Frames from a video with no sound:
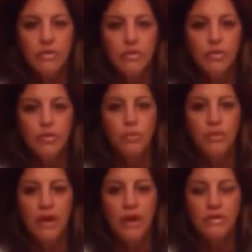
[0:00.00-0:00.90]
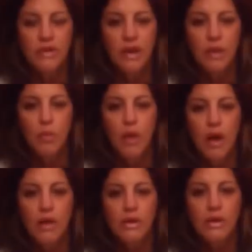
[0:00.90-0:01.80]
to do some sightseeing
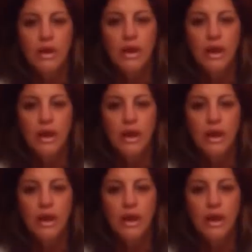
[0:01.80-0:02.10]
while